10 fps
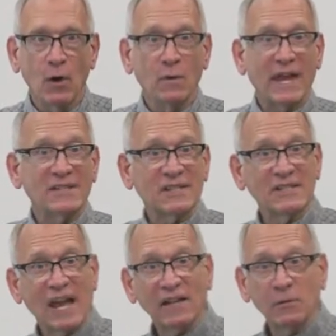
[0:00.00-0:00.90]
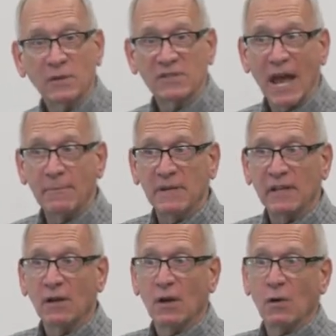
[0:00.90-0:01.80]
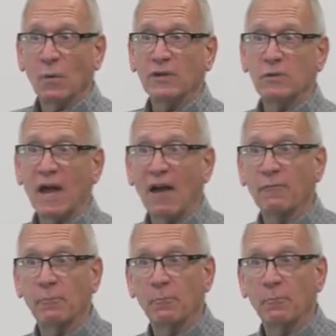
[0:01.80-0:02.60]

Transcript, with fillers: Well, that's exactly what's happening when you have